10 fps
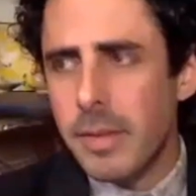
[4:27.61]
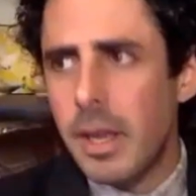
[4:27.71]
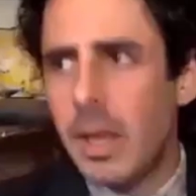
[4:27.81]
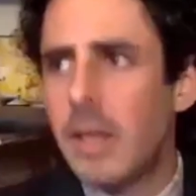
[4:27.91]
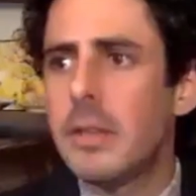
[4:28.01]

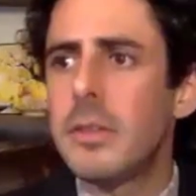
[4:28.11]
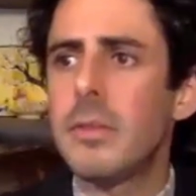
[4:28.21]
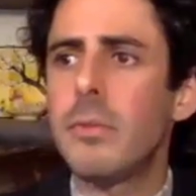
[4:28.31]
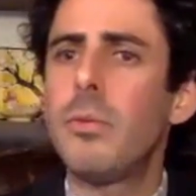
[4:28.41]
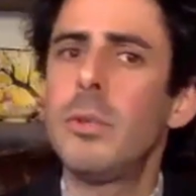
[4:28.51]
And
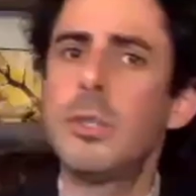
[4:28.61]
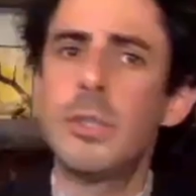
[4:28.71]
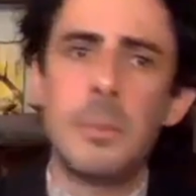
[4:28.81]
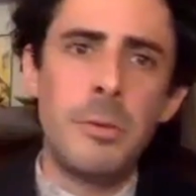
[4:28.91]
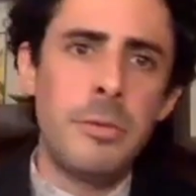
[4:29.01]
for
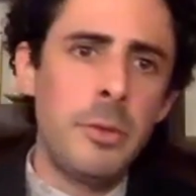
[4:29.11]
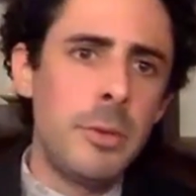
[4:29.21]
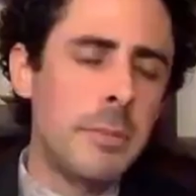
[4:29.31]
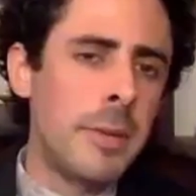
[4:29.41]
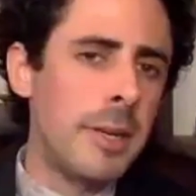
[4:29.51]
some of you,
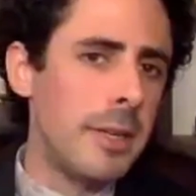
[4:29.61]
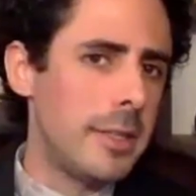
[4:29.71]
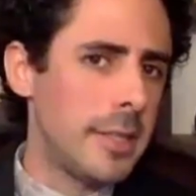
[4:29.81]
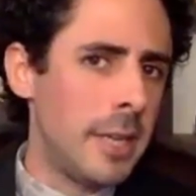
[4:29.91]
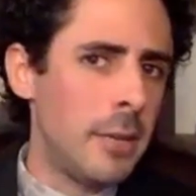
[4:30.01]
it might
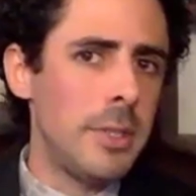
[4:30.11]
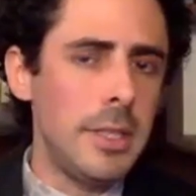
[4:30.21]
sound